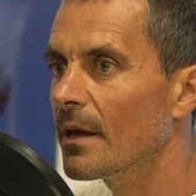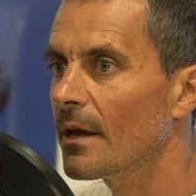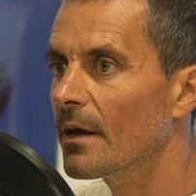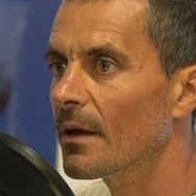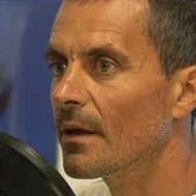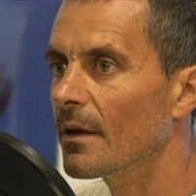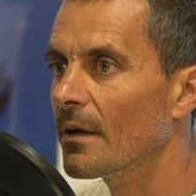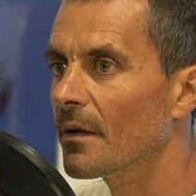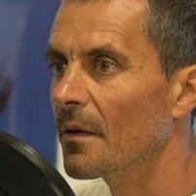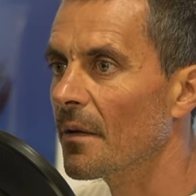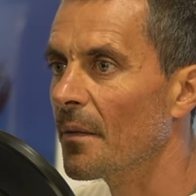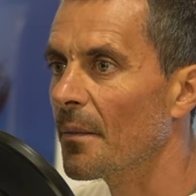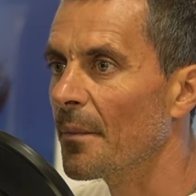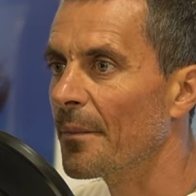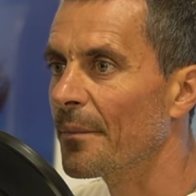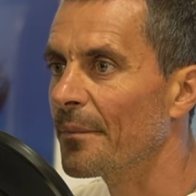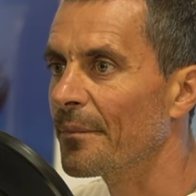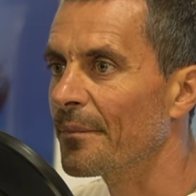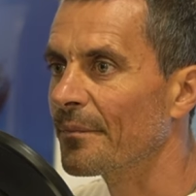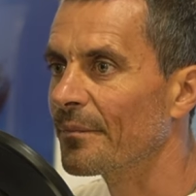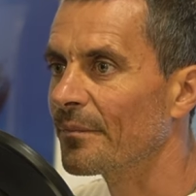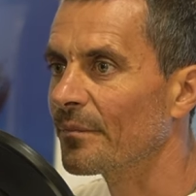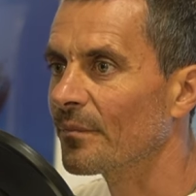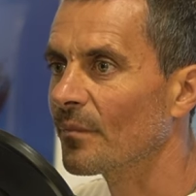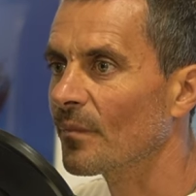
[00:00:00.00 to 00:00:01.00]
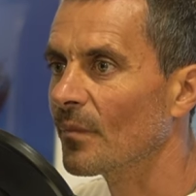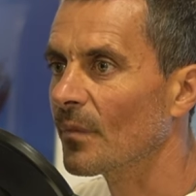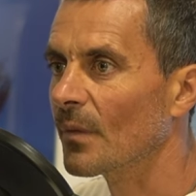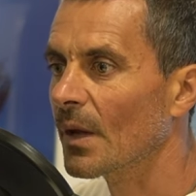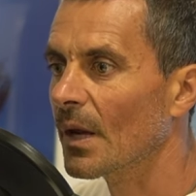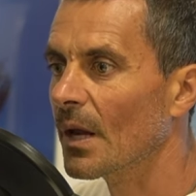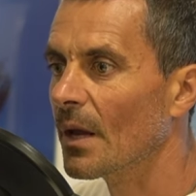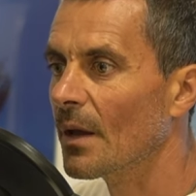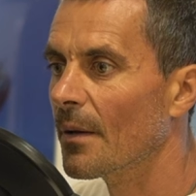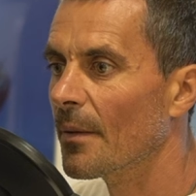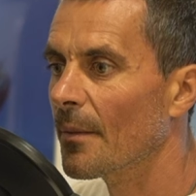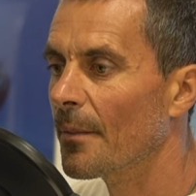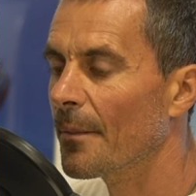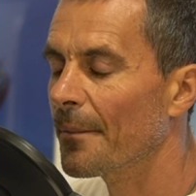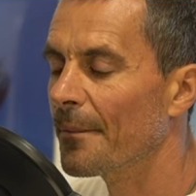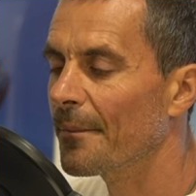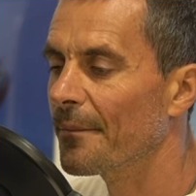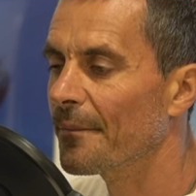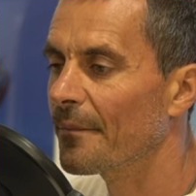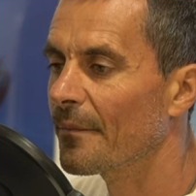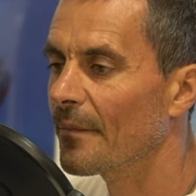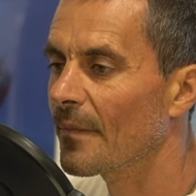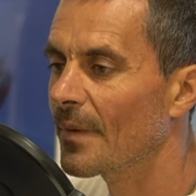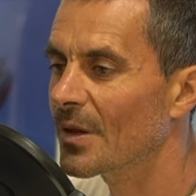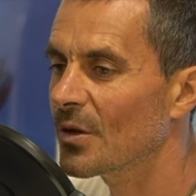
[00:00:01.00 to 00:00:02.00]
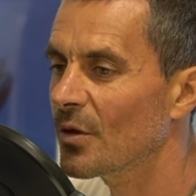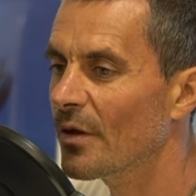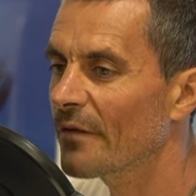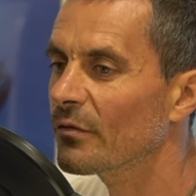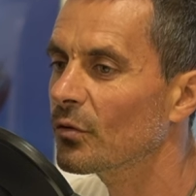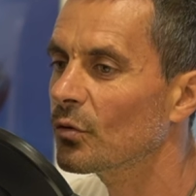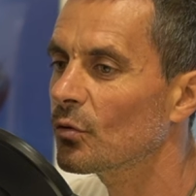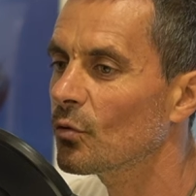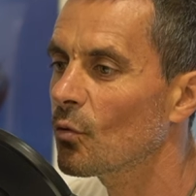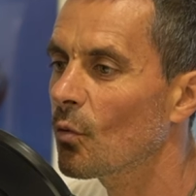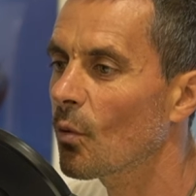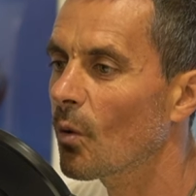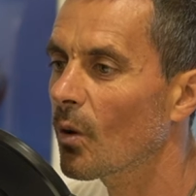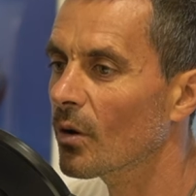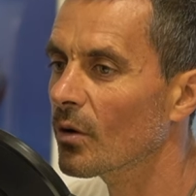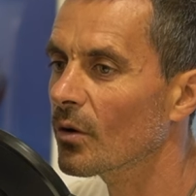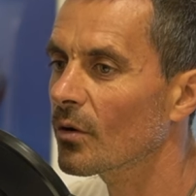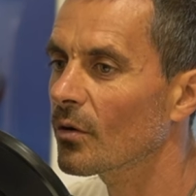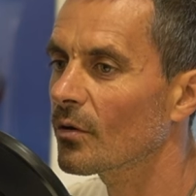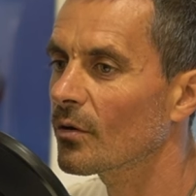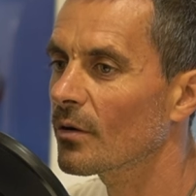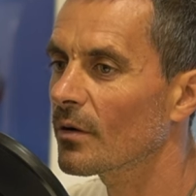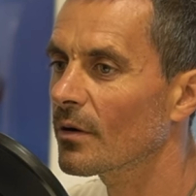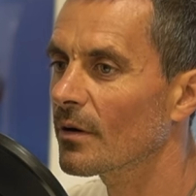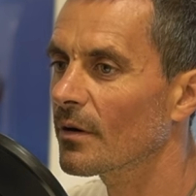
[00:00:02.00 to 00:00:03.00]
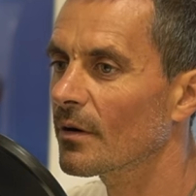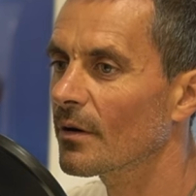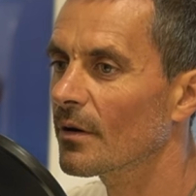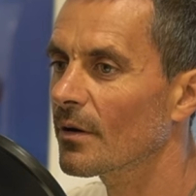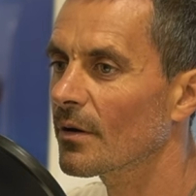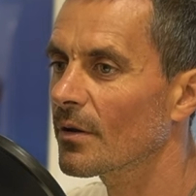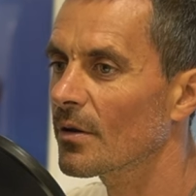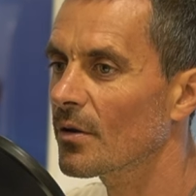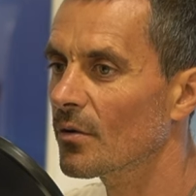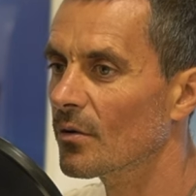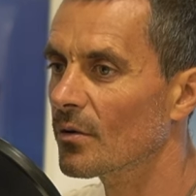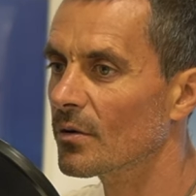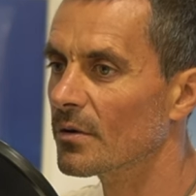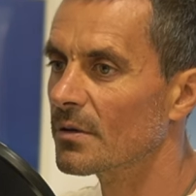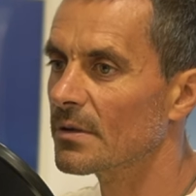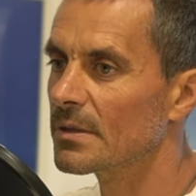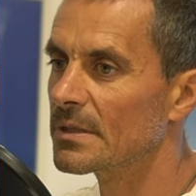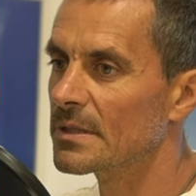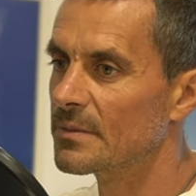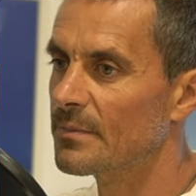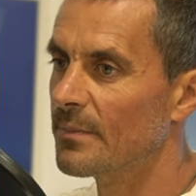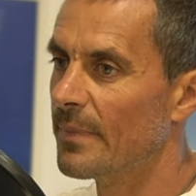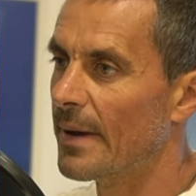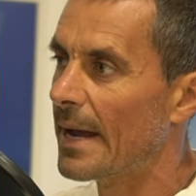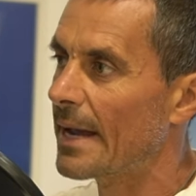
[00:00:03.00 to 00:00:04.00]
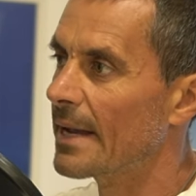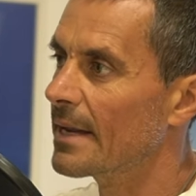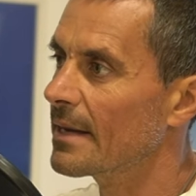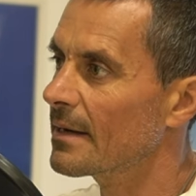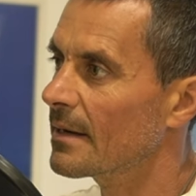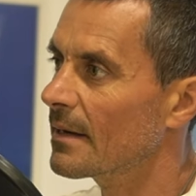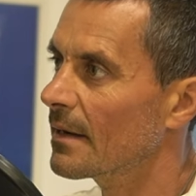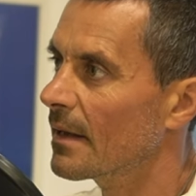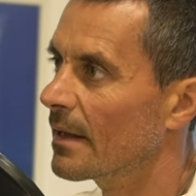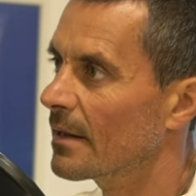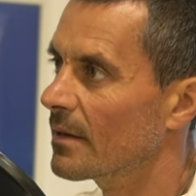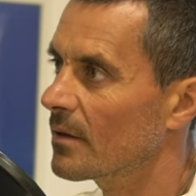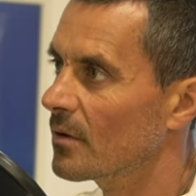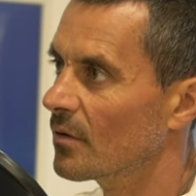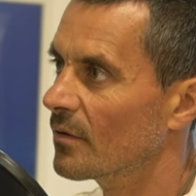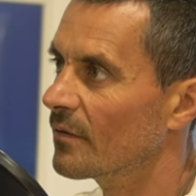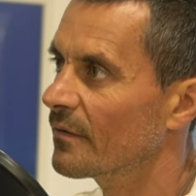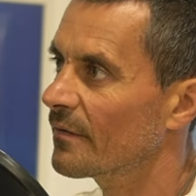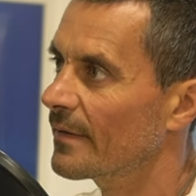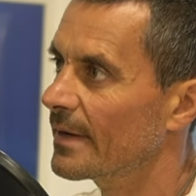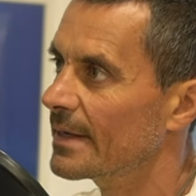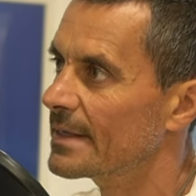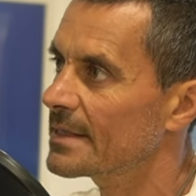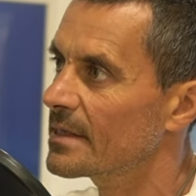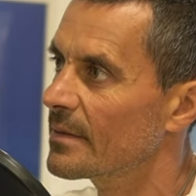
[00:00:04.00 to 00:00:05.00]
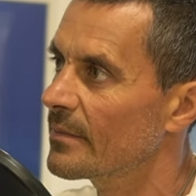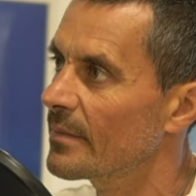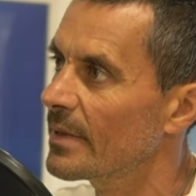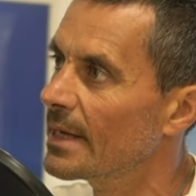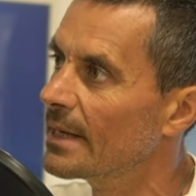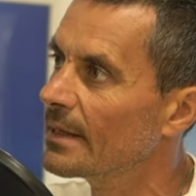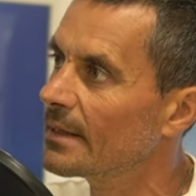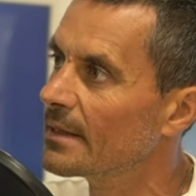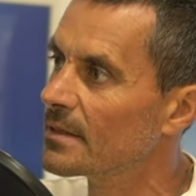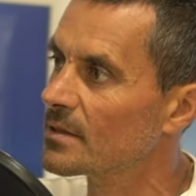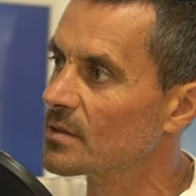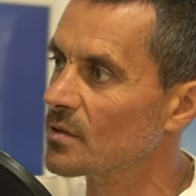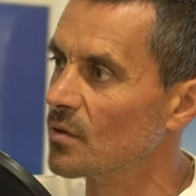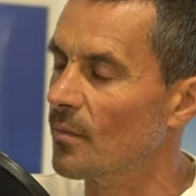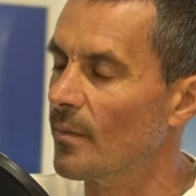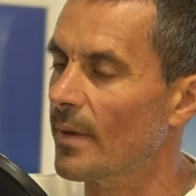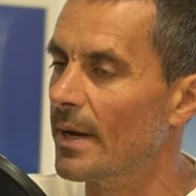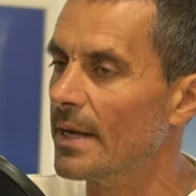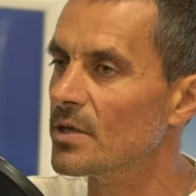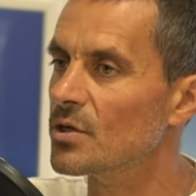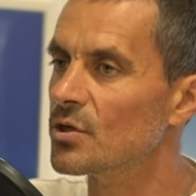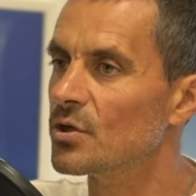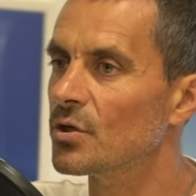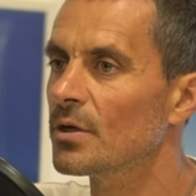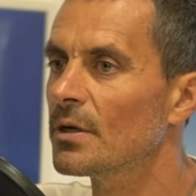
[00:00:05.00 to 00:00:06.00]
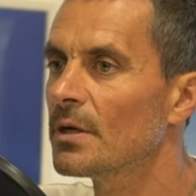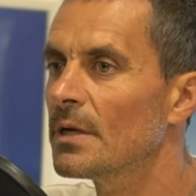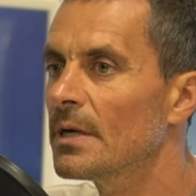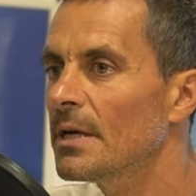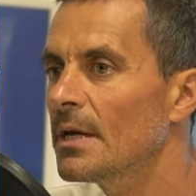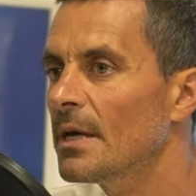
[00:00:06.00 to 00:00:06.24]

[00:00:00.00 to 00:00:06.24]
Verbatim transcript: Um, you have to work on your spine and your flexibility so much.